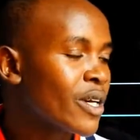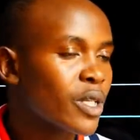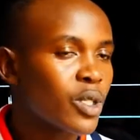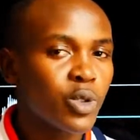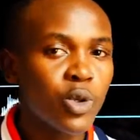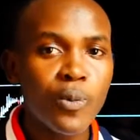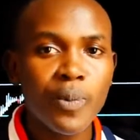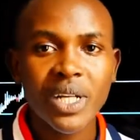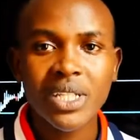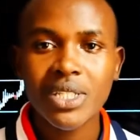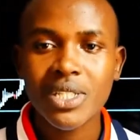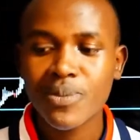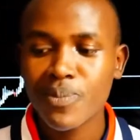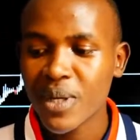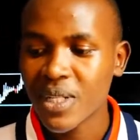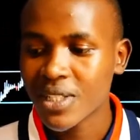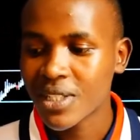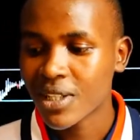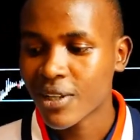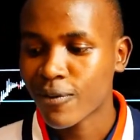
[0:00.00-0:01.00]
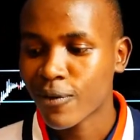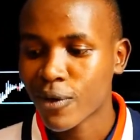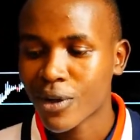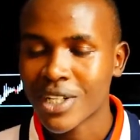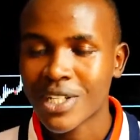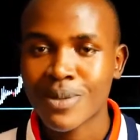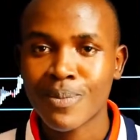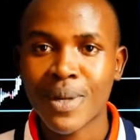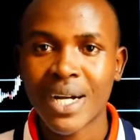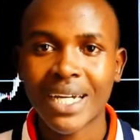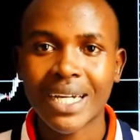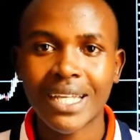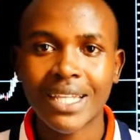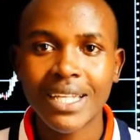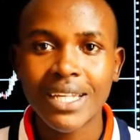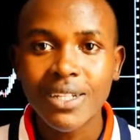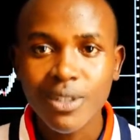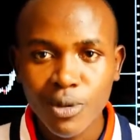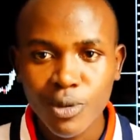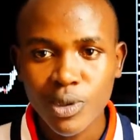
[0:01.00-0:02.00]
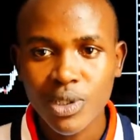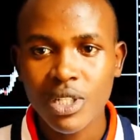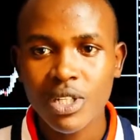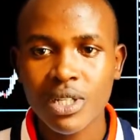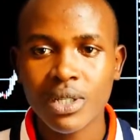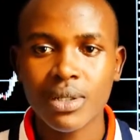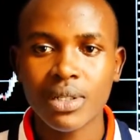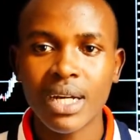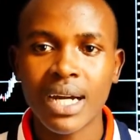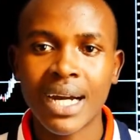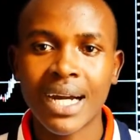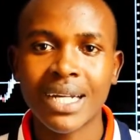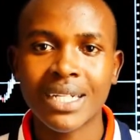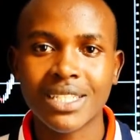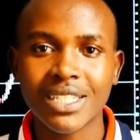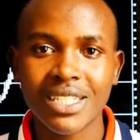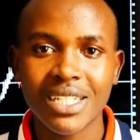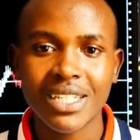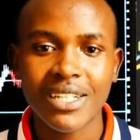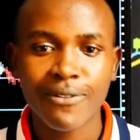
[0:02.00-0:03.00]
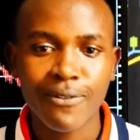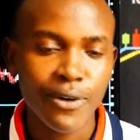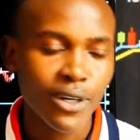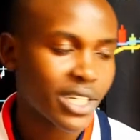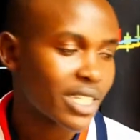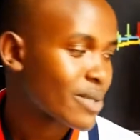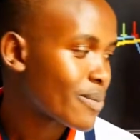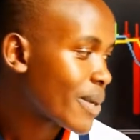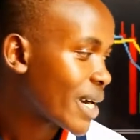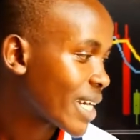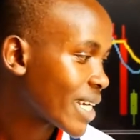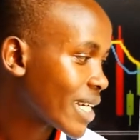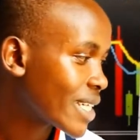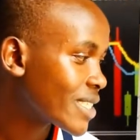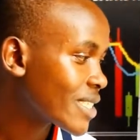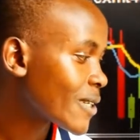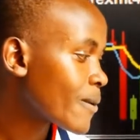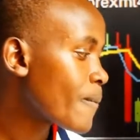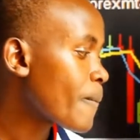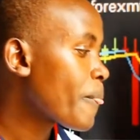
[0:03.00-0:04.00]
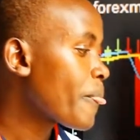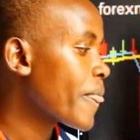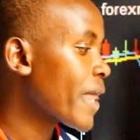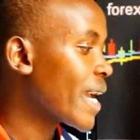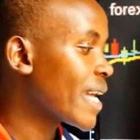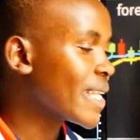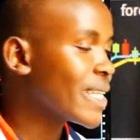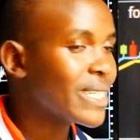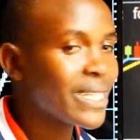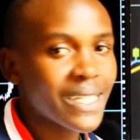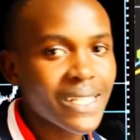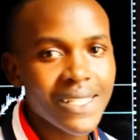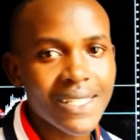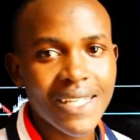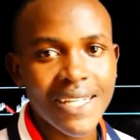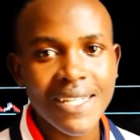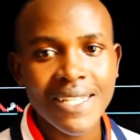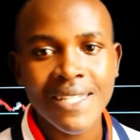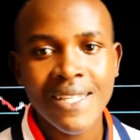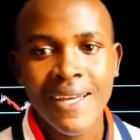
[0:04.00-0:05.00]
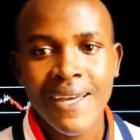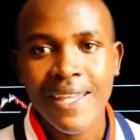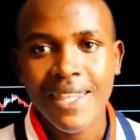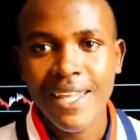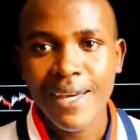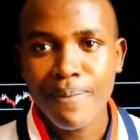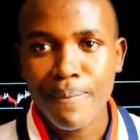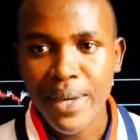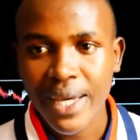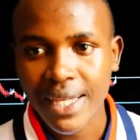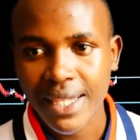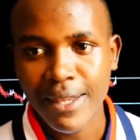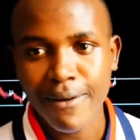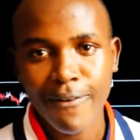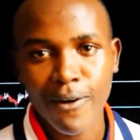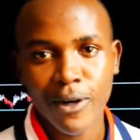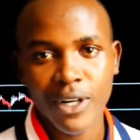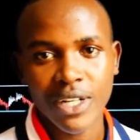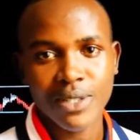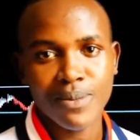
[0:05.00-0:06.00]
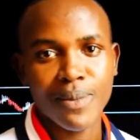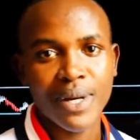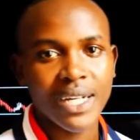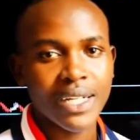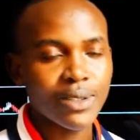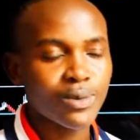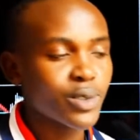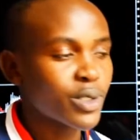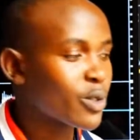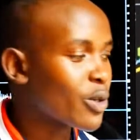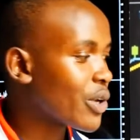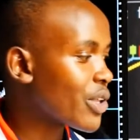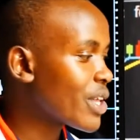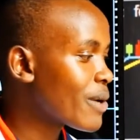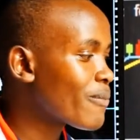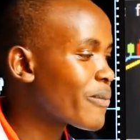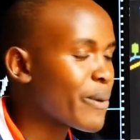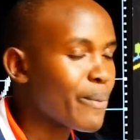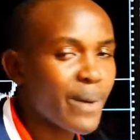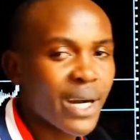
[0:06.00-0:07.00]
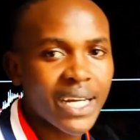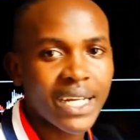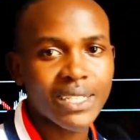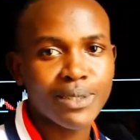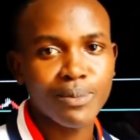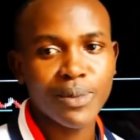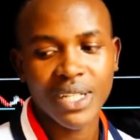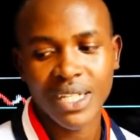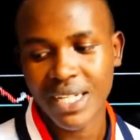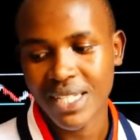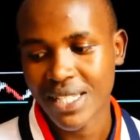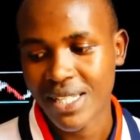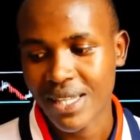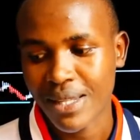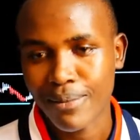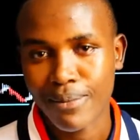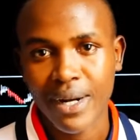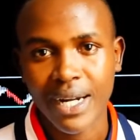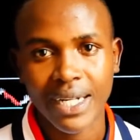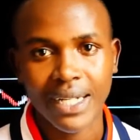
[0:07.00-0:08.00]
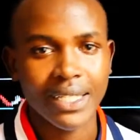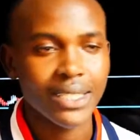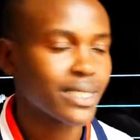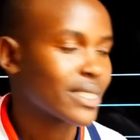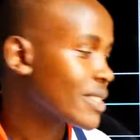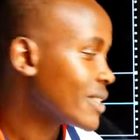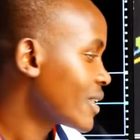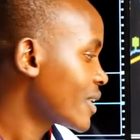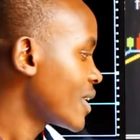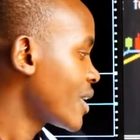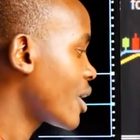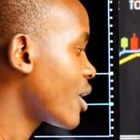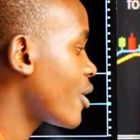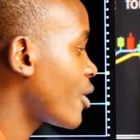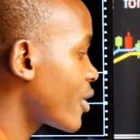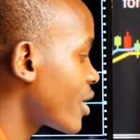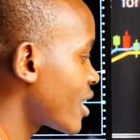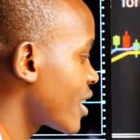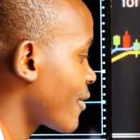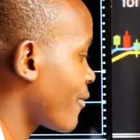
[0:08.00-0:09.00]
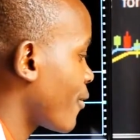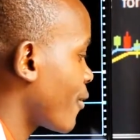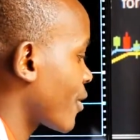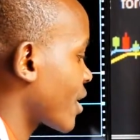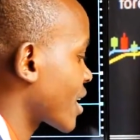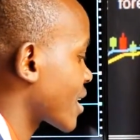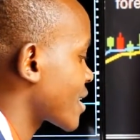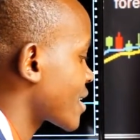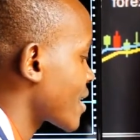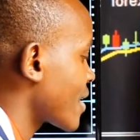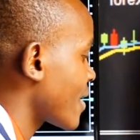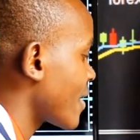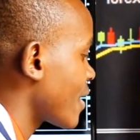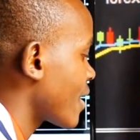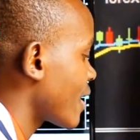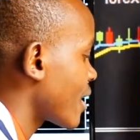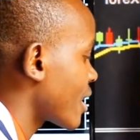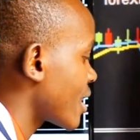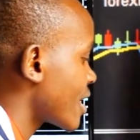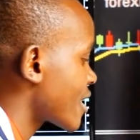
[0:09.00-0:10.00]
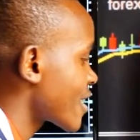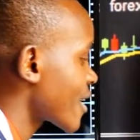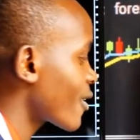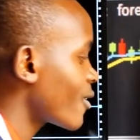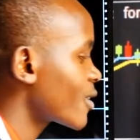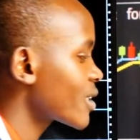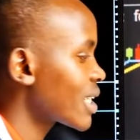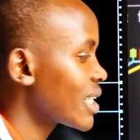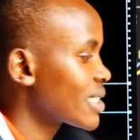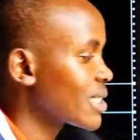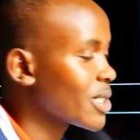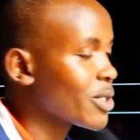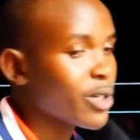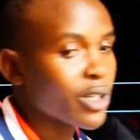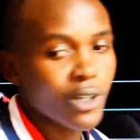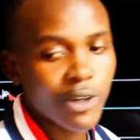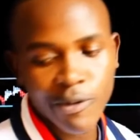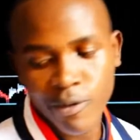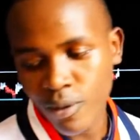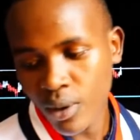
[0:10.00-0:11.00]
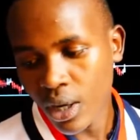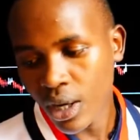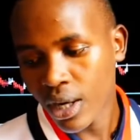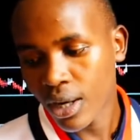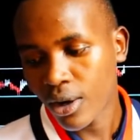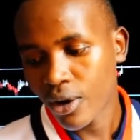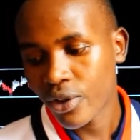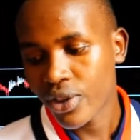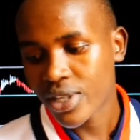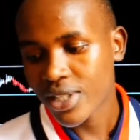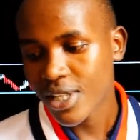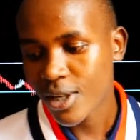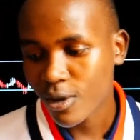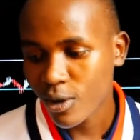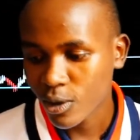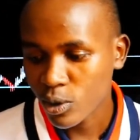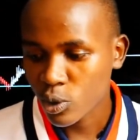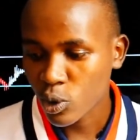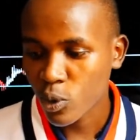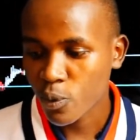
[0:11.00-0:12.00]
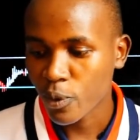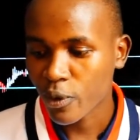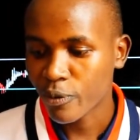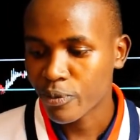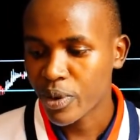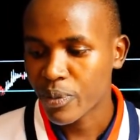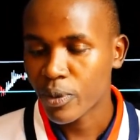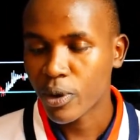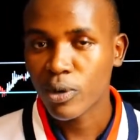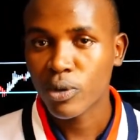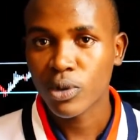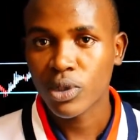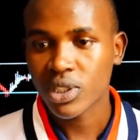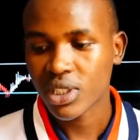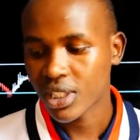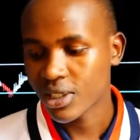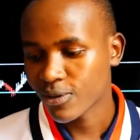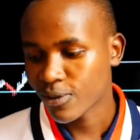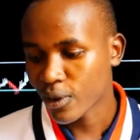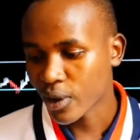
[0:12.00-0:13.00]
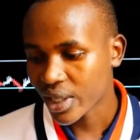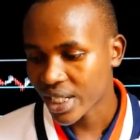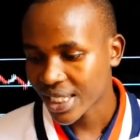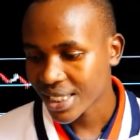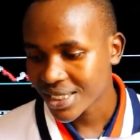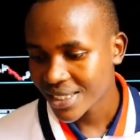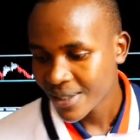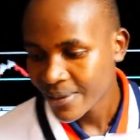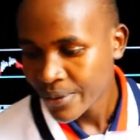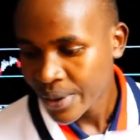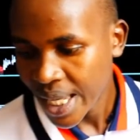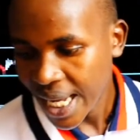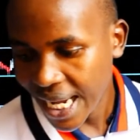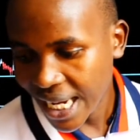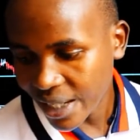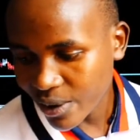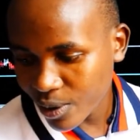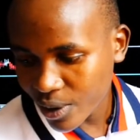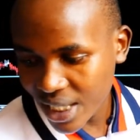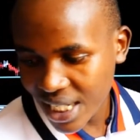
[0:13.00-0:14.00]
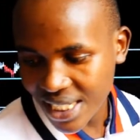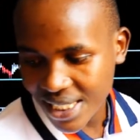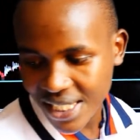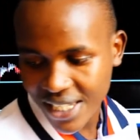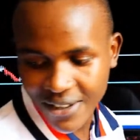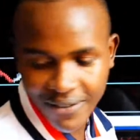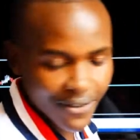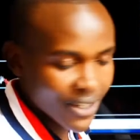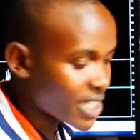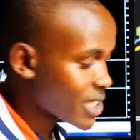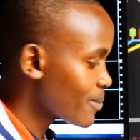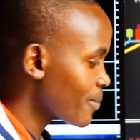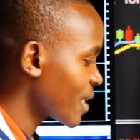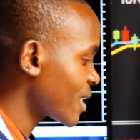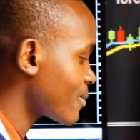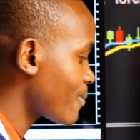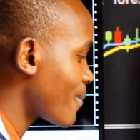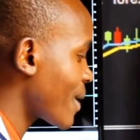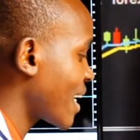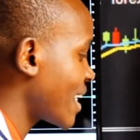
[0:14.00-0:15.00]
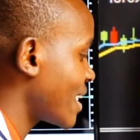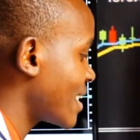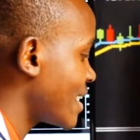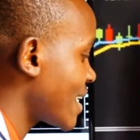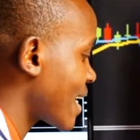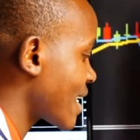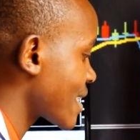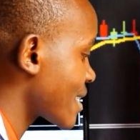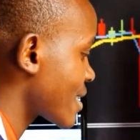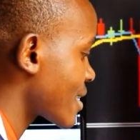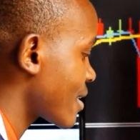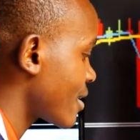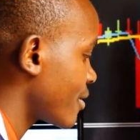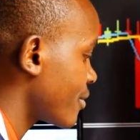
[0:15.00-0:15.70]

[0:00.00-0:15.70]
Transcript: do participate in the forex market. They do trade the forex market, and in this case, they make the forex market. We call them the market makers in the market, in the forex. The second category of, or the second group of people who trade forex are known as investment managers.